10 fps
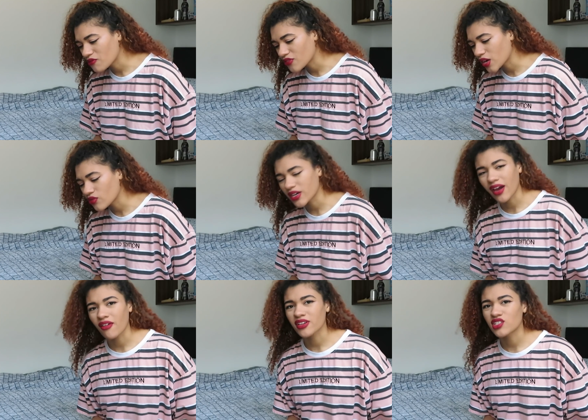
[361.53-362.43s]
favourite
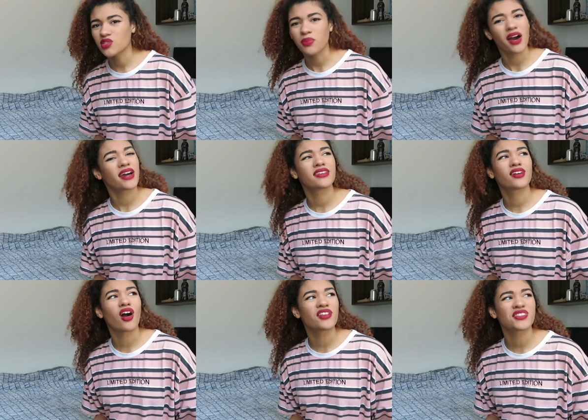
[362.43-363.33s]
characters, but I
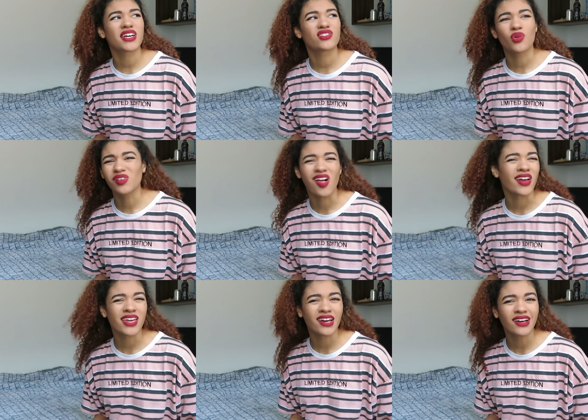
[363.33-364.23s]
can't say I don't
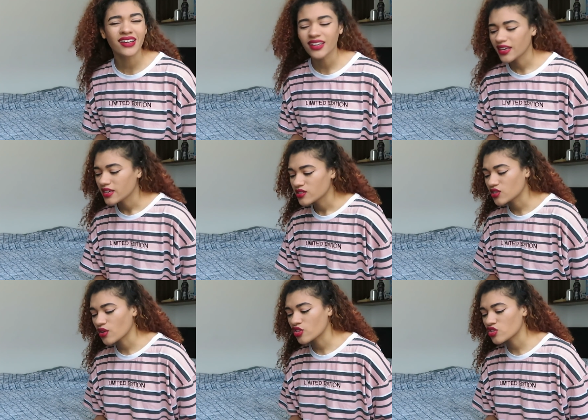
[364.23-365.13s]
like her,
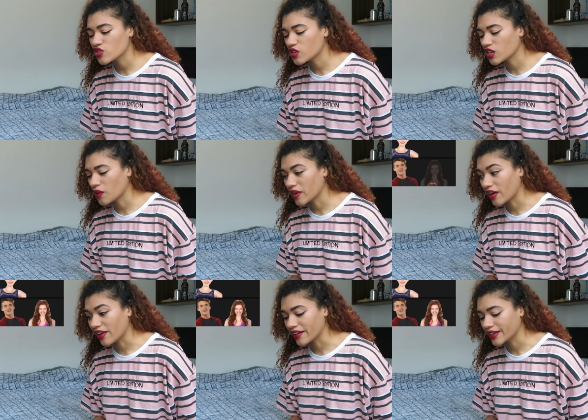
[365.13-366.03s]
so she's just going to go in
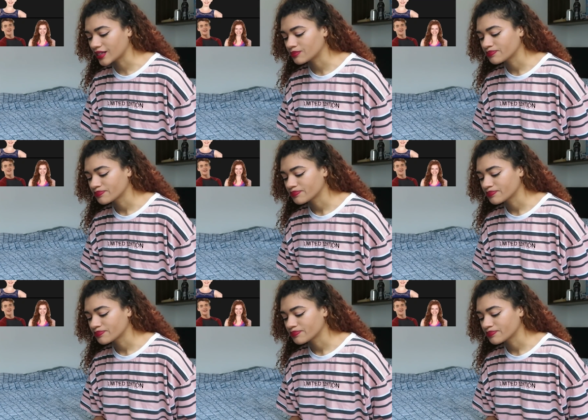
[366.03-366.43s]
I like her.